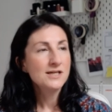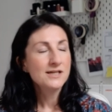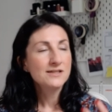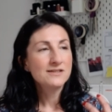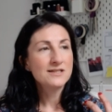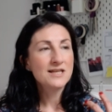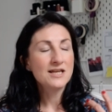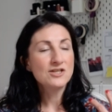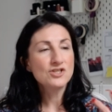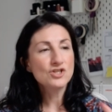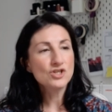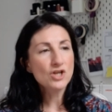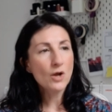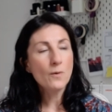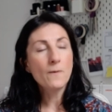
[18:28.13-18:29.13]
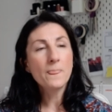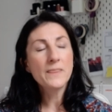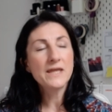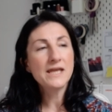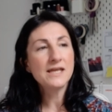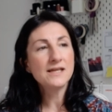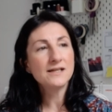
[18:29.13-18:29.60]
they tend to just go on
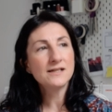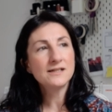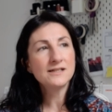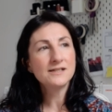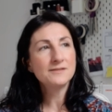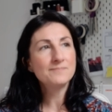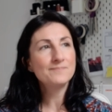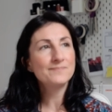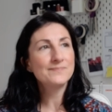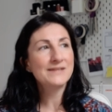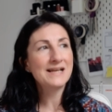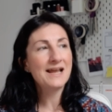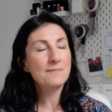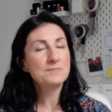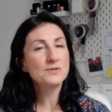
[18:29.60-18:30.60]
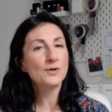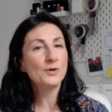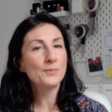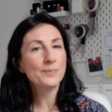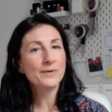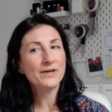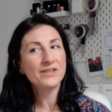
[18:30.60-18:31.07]
the
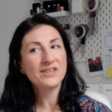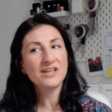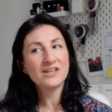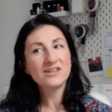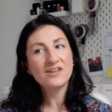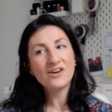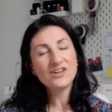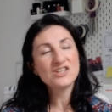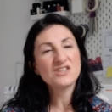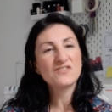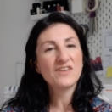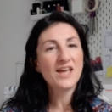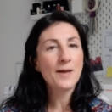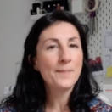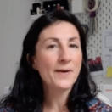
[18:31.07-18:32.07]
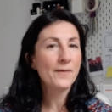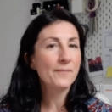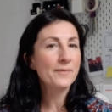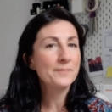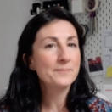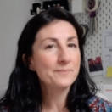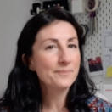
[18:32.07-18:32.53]
laptop, and then I just forget about
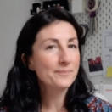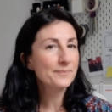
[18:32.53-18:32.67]
them.